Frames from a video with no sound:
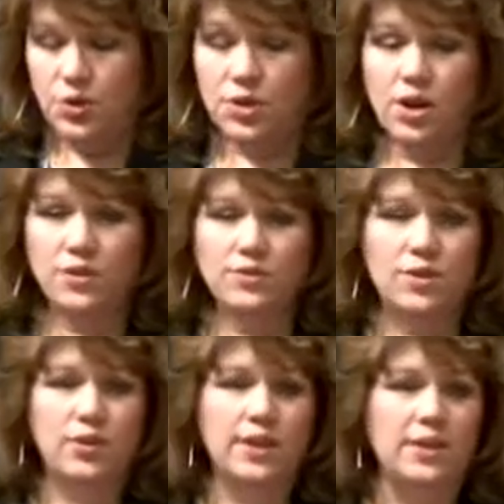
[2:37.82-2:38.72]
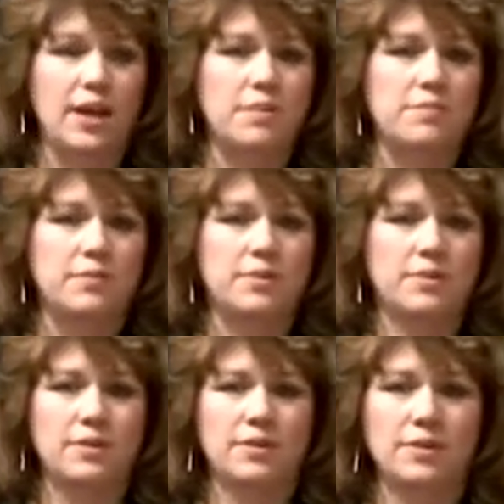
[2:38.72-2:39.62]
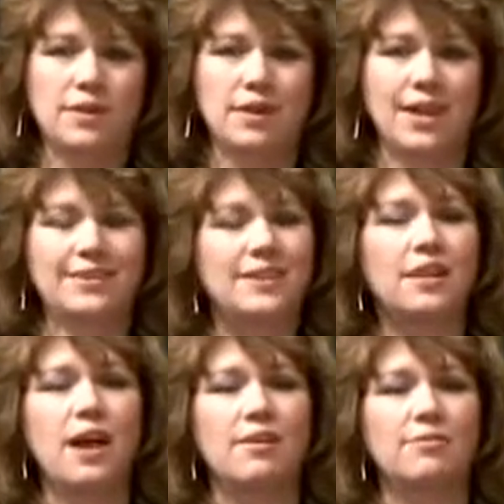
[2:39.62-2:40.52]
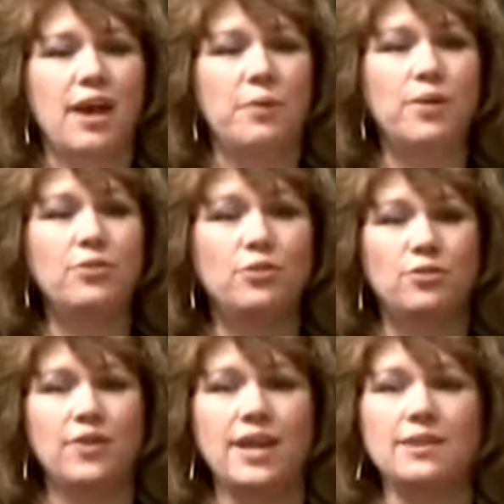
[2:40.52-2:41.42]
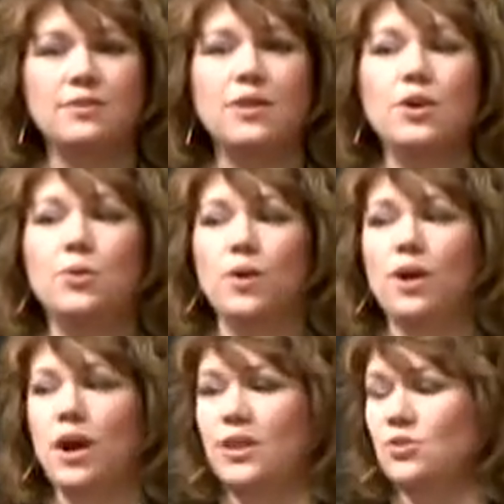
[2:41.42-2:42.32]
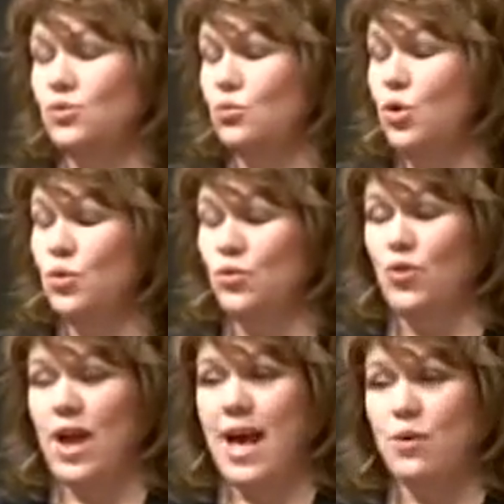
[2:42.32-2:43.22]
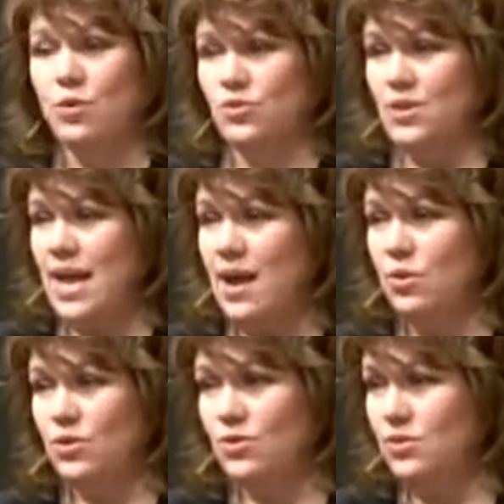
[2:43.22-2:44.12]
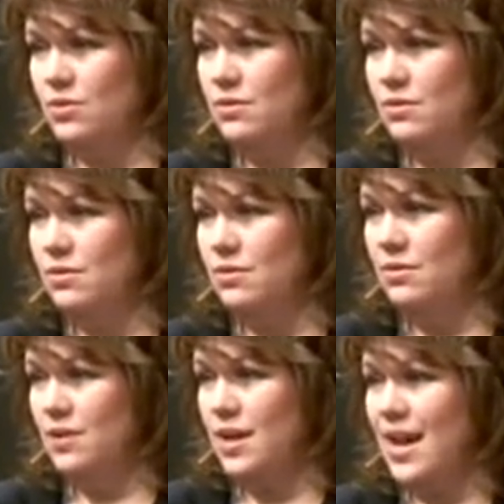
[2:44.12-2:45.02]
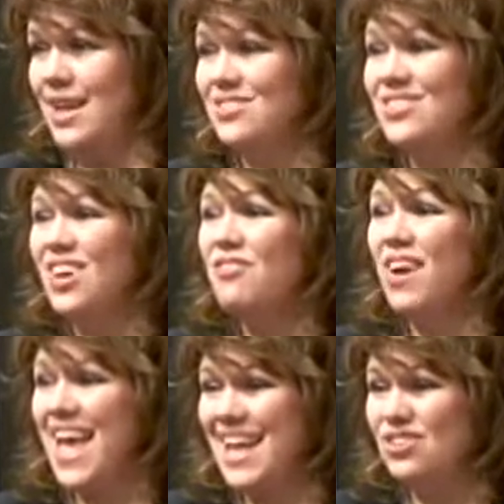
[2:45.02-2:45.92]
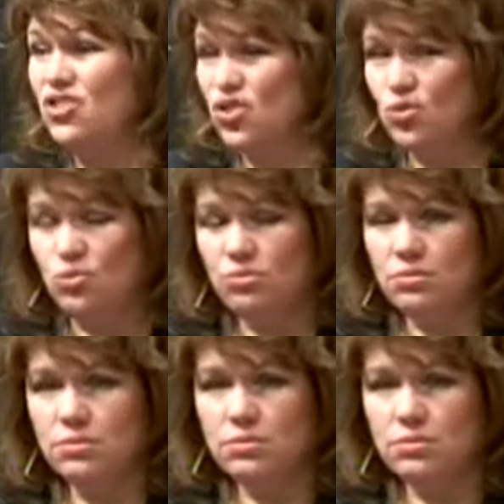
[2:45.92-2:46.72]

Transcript: You can also end up neglecting life. I went through a phase where I just wrote for hours and hours, and I had stuff I had to do.